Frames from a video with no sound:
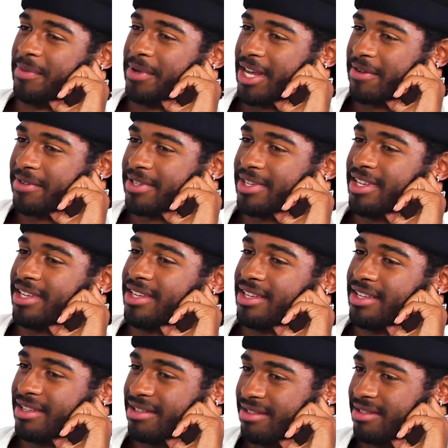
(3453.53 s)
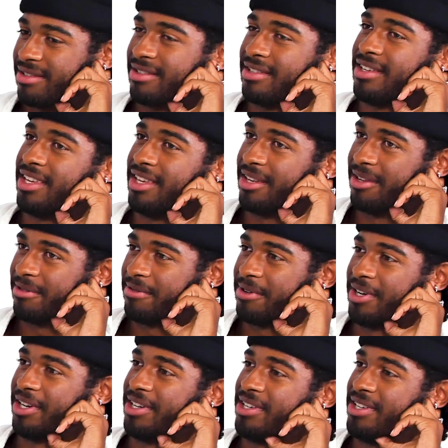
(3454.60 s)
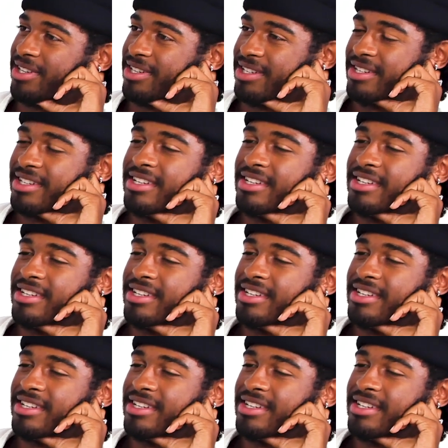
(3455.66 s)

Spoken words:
gonna have to say Keenan first,